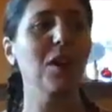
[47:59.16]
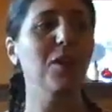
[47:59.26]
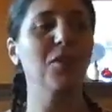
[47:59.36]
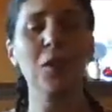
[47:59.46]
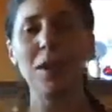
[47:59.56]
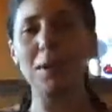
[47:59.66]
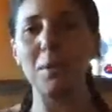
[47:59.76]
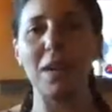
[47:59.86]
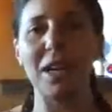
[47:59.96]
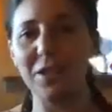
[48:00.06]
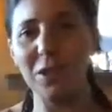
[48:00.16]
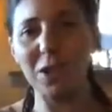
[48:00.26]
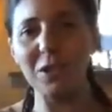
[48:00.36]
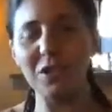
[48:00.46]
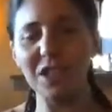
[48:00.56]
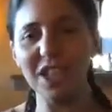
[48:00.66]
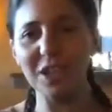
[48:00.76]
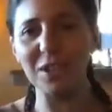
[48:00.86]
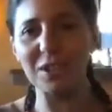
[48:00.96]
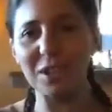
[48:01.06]
falling prey to a huge
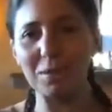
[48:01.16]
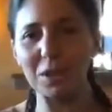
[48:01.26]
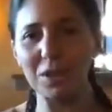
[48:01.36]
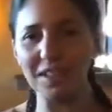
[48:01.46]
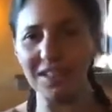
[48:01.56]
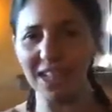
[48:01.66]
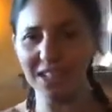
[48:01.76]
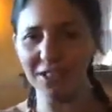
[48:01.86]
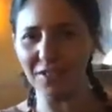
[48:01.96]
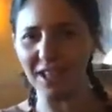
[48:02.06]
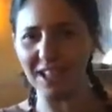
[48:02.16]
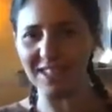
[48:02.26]
ego trip. So it's kind of like